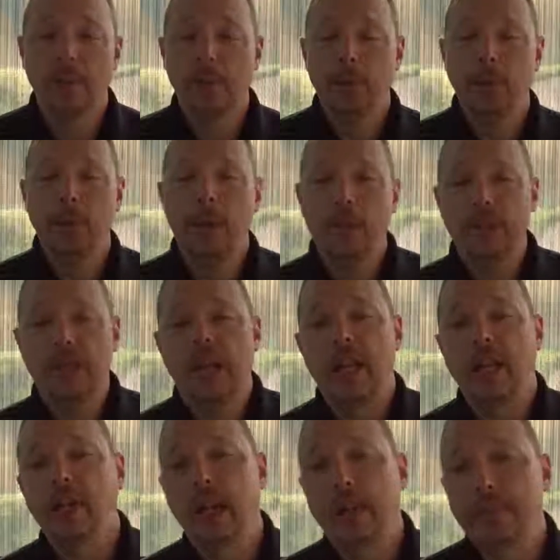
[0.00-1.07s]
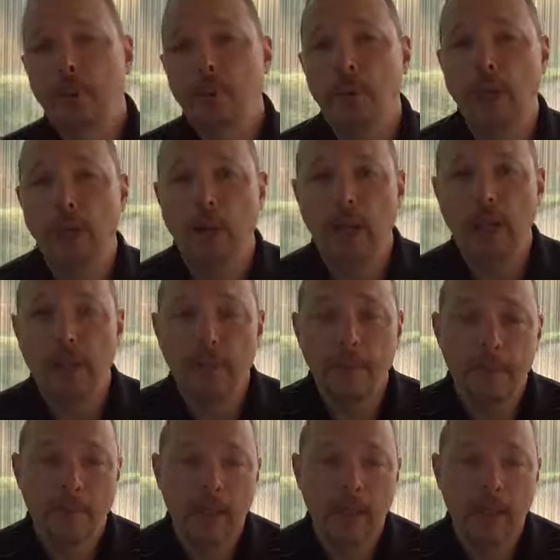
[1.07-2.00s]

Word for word: But Ramona's got a great point, right?